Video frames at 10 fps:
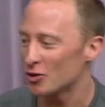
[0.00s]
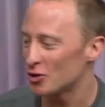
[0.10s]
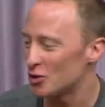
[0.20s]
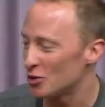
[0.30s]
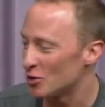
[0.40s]

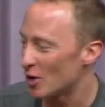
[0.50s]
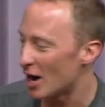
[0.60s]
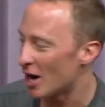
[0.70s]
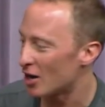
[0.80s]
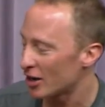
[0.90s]
to
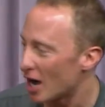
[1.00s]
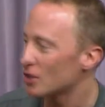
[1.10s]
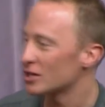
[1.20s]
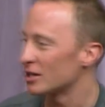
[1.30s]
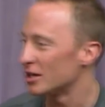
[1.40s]
our
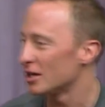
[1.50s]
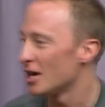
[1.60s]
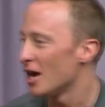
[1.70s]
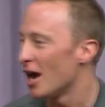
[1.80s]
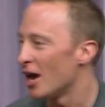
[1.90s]
counselor,
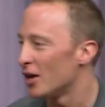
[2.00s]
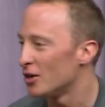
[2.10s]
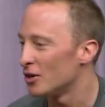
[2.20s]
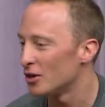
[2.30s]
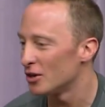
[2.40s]

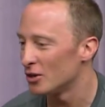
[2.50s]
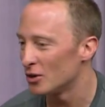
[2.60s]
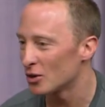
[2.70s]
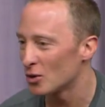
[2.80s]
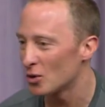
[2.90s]
and the